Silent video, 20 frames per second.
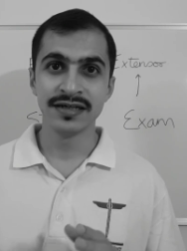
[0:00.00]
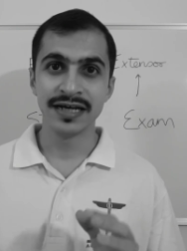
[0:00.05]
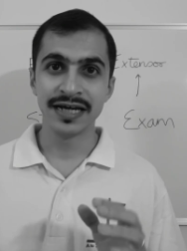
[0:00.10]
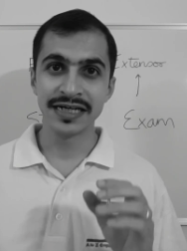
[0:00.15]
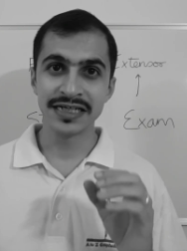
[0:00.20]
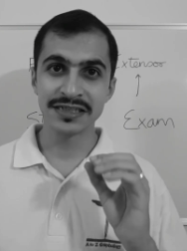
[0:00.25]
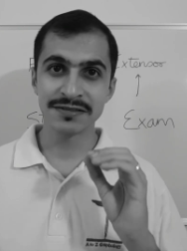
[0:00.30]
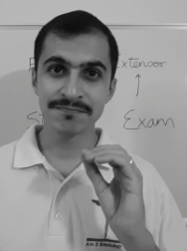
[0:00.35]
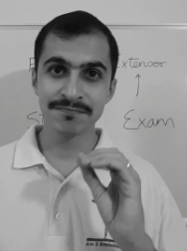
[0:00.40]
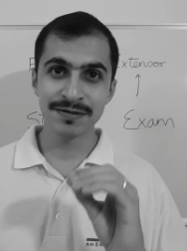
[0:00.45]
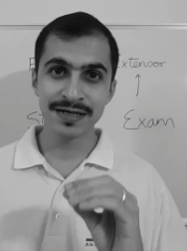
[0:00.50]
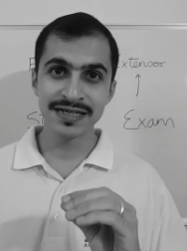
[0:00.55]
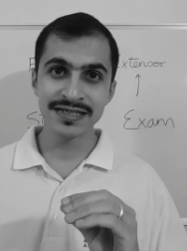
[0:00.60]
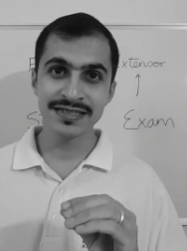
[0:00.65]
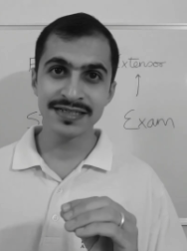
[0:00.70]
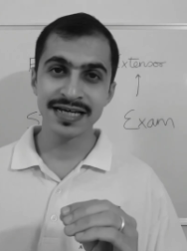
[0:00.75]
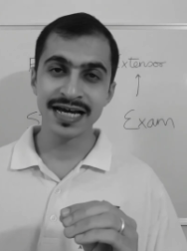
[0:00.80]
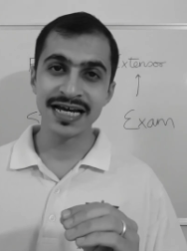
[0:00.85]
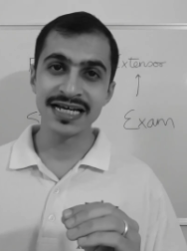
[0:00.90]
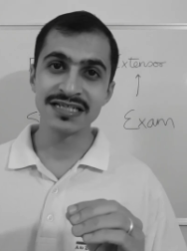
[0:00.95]

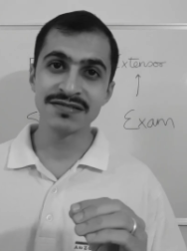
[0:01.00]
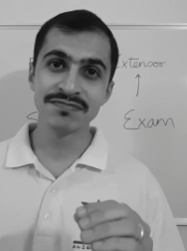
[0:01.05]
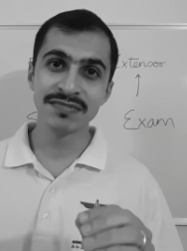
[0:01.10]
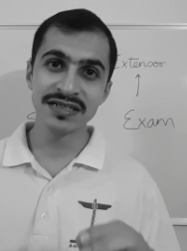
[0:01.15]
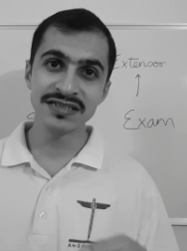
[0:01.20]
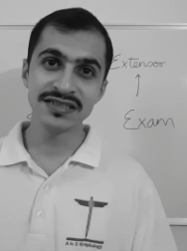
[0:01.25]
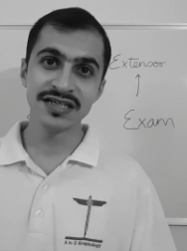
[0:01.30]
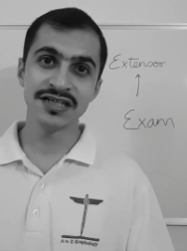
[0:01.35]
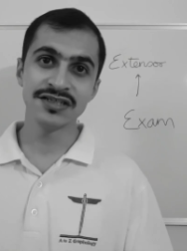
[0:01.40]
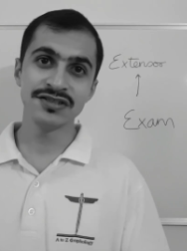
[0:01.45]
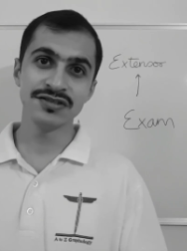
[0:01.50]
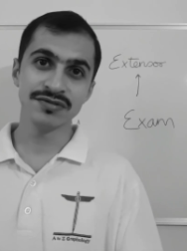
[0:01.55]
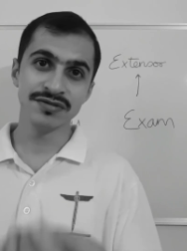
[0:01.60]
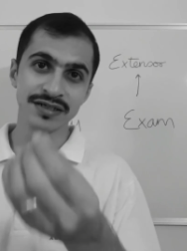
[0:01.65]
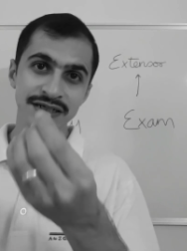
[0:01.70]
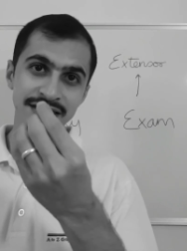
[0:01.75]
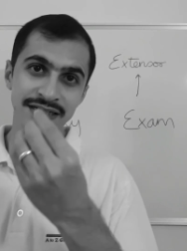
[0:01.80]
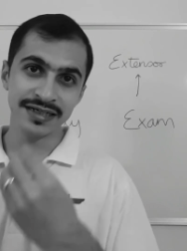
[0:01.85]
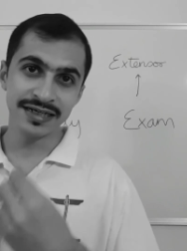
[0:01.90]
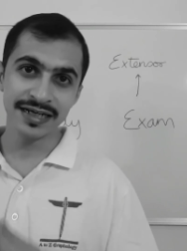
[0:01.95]
Express as much as you
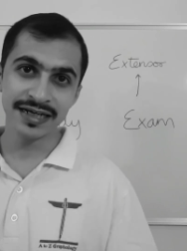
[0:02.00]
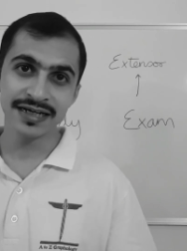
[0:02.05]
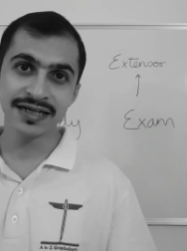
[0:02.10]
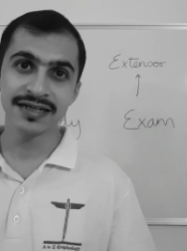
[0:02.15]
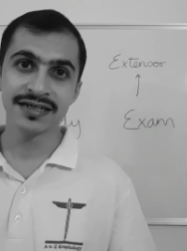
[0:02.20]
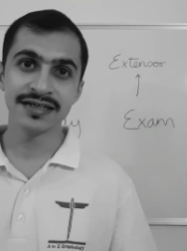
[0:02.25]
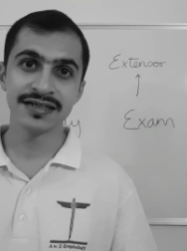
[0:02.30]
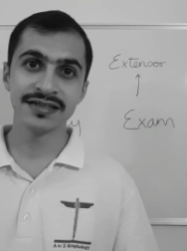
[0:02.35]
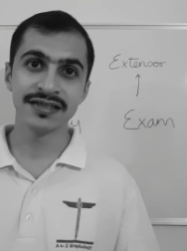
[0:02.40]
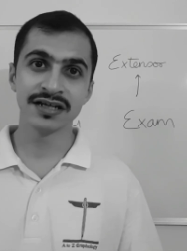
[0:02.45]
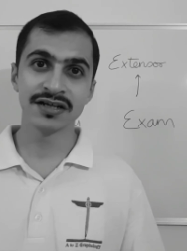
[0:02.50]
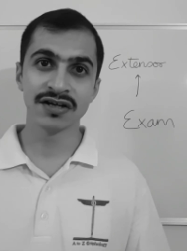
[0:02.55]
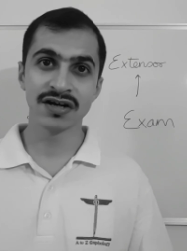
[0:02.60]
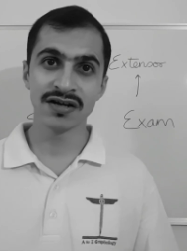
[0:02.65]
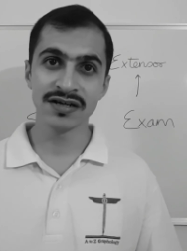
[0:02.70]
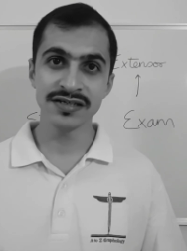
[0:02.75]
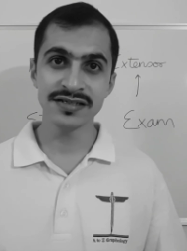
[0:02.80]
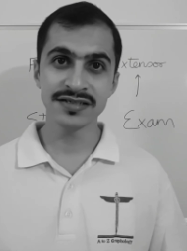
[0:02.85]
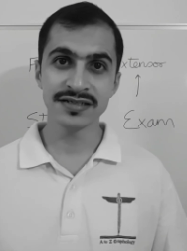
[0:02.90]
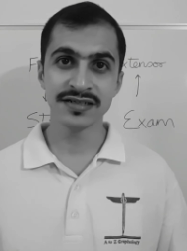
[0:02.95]
intake the
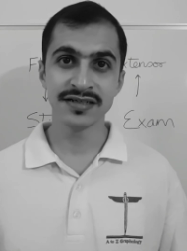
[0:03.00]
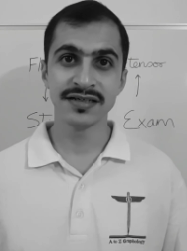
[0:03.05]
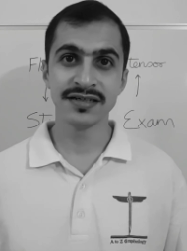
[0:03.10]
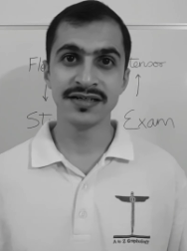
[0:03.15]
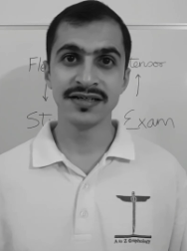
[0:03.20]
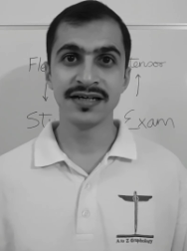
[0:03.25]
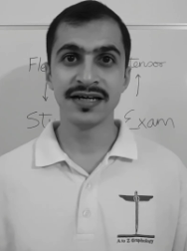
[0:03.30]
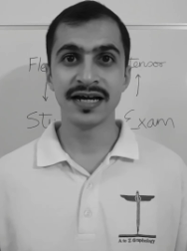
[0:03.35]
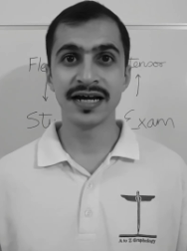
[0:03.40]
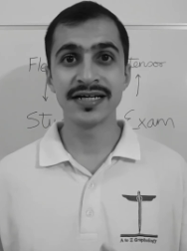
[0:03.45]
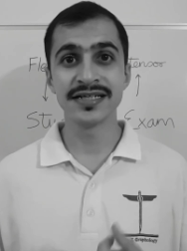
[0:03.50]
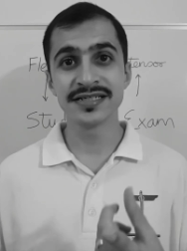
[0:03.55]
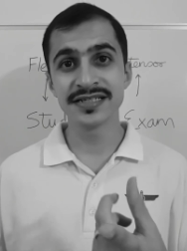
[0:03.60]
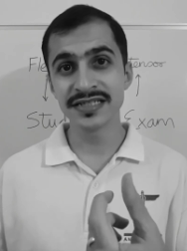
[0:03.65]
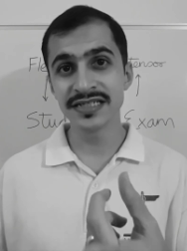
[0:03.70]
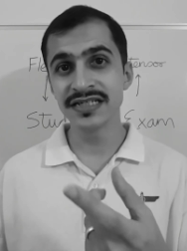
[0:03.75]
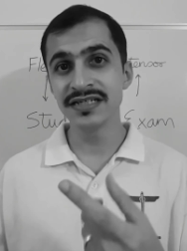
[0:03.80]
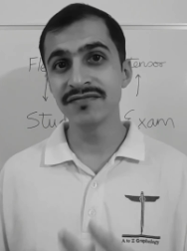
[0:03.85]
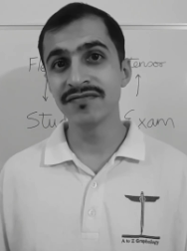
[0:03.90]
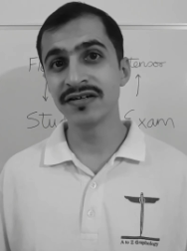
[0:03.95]
knowledge and
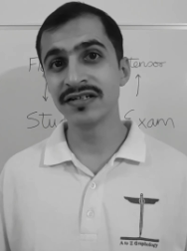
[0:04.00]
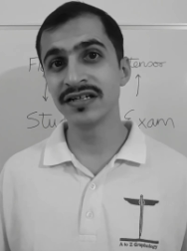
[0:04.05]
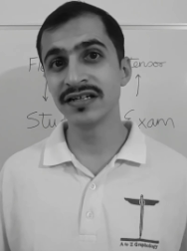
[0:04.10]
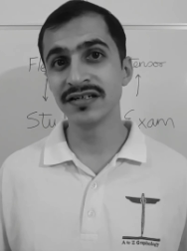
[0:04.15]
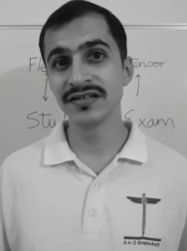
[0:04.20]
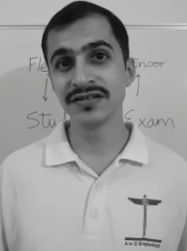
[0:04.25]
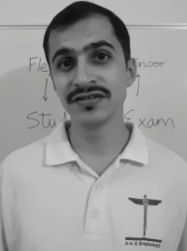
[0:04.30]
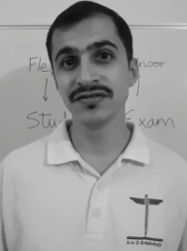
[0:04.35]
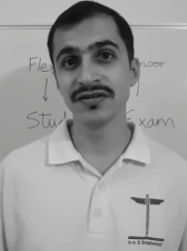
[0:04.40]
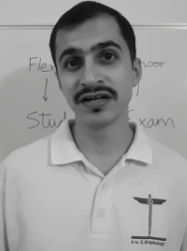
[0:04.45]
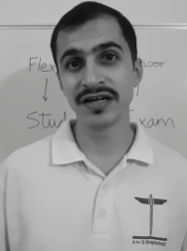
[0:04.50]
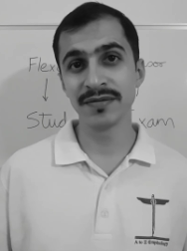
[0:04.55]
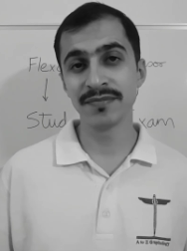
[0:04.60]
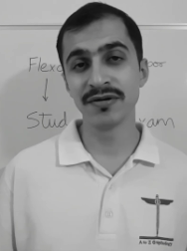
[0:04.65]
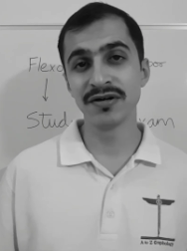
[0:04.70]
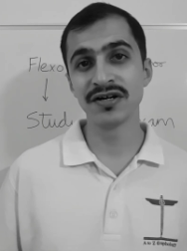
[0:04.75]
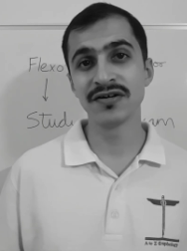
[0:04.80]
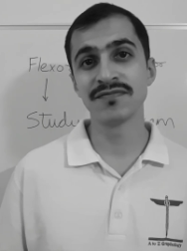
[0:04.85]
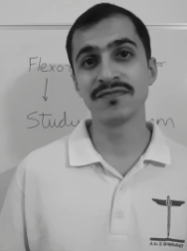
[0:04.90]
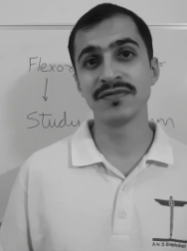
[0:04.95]
see whether you are
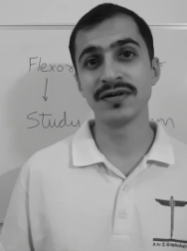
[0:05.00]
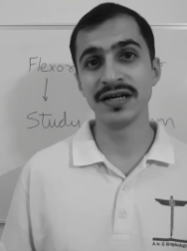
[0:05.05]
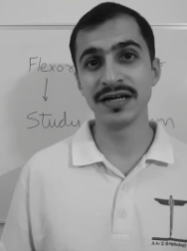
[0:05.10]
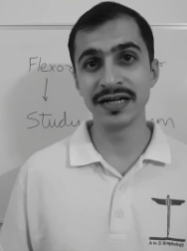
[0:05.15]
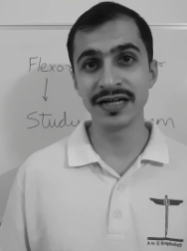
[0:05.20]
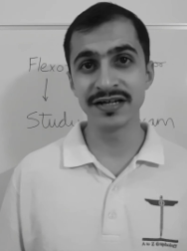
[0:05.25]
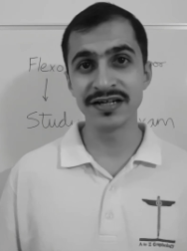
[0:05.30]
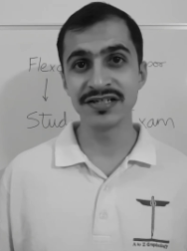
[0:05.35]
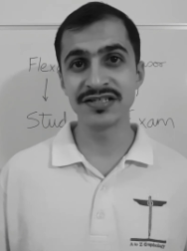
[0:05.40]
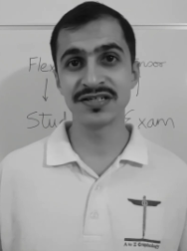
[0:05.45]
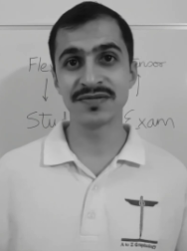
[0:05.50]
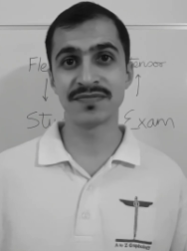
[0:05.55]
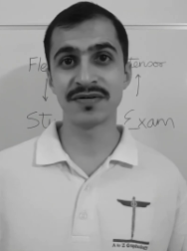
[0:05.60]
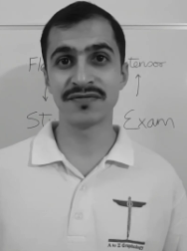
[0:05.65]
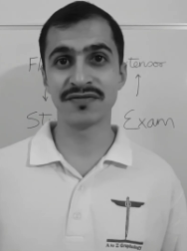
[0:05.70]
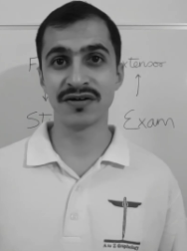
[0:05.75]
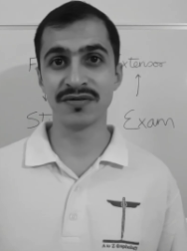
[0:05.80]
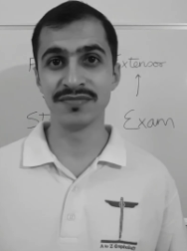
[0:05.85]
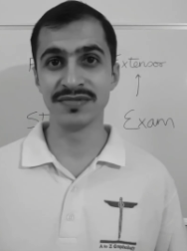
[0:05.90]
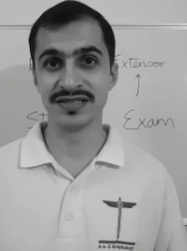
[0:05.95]
able to increase your
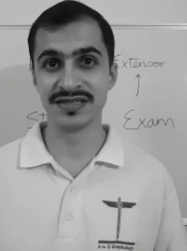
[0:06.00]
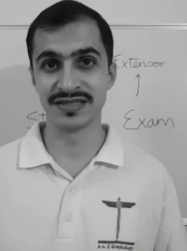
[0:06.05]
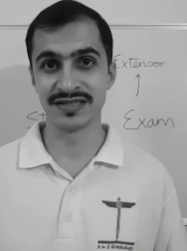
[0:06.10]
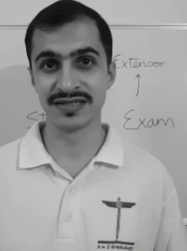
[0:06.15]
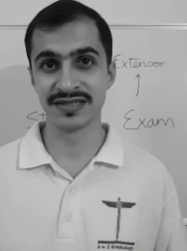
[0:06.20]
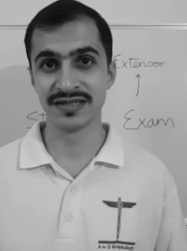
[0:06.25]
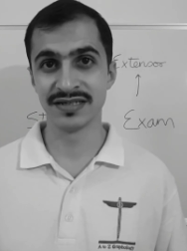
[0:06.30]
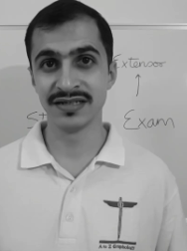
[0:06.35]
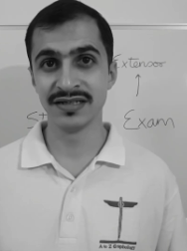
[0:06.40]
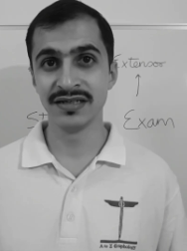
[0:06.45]
performance.